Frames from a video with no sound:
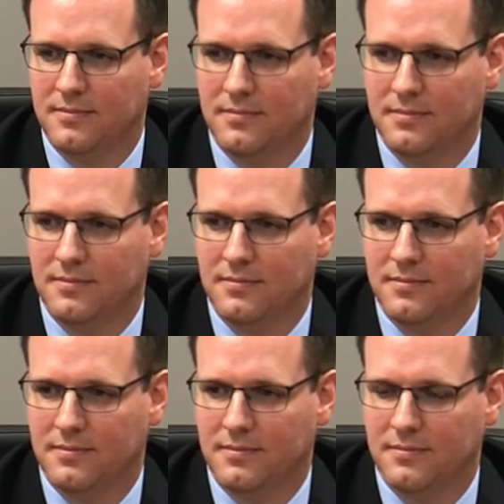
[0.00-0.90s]

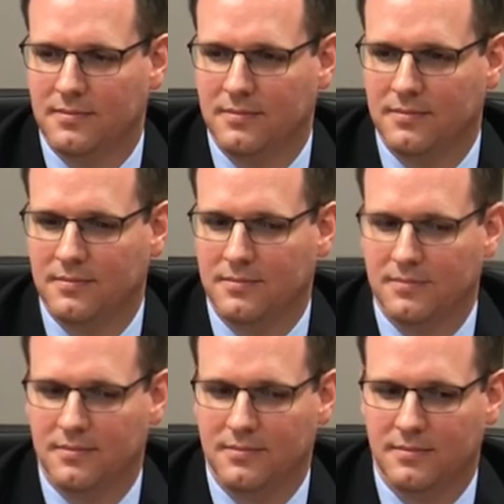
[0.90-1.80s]

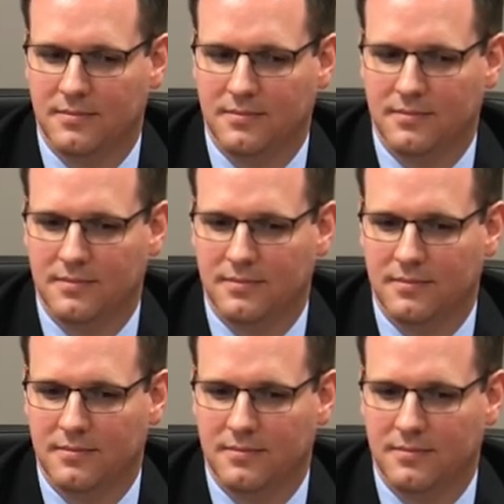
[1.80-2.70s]

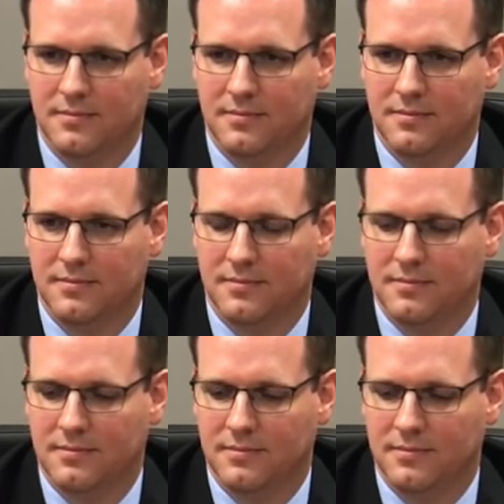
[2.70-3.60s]

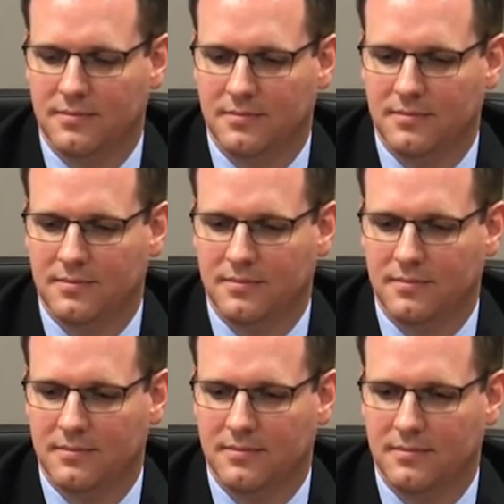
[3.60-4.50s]

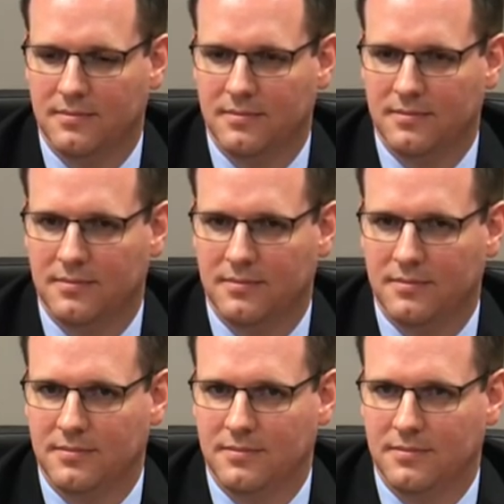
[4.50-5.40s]

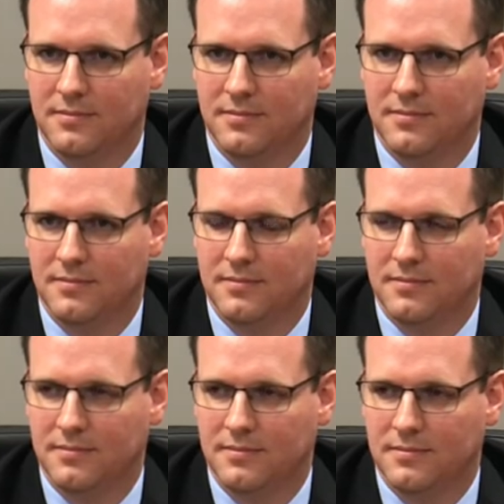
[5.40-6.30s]

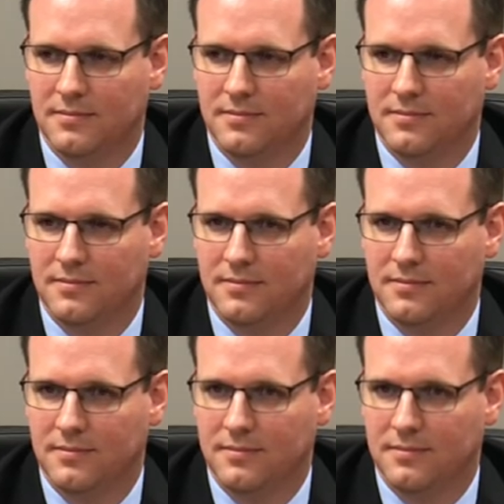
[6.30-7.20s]

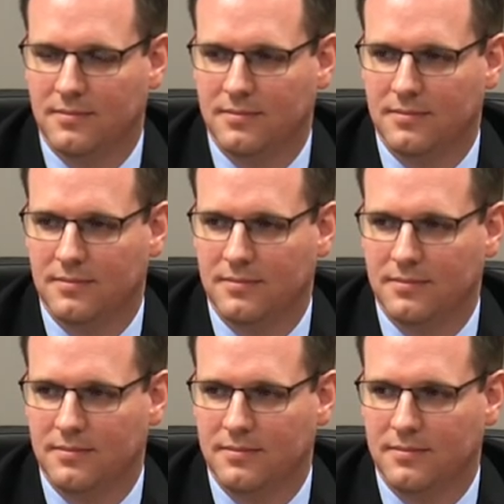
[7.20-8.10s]
No words are spoken by the person on screen.